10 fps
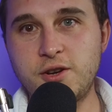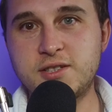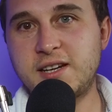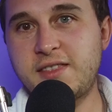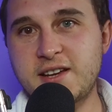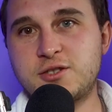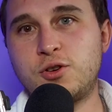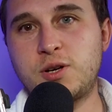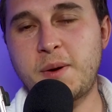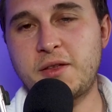Firstly, let's
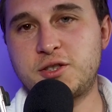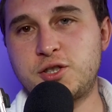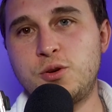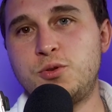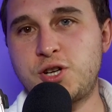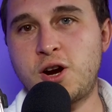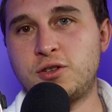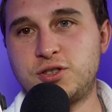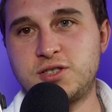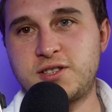talk about the two
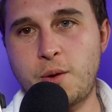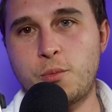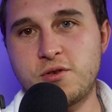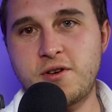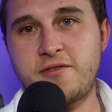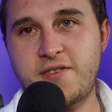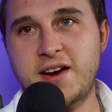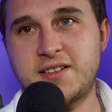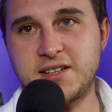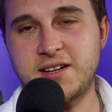chargers that were
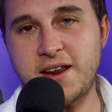affected.